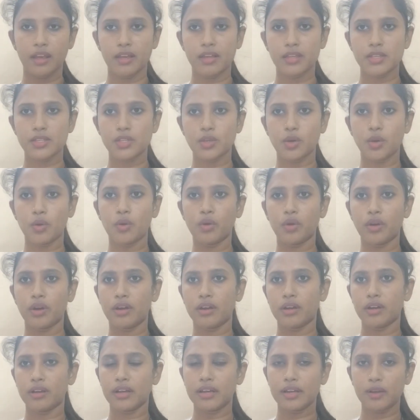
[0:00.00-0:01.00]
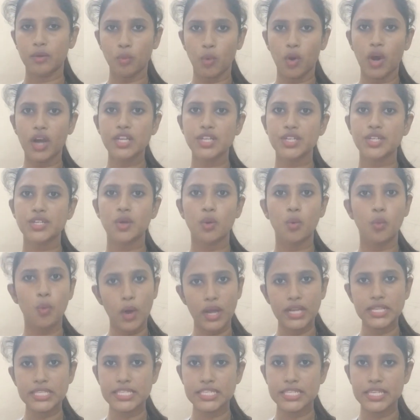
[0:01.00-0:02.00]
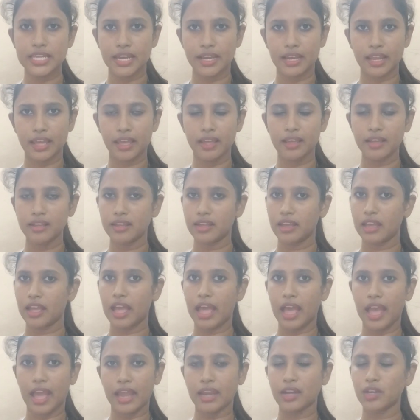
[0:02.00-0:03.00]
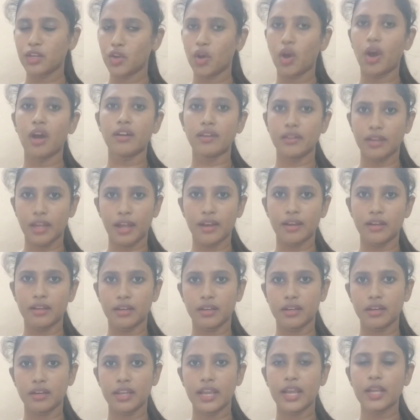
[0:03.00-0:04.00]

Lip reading: So wash once in a day and you are done.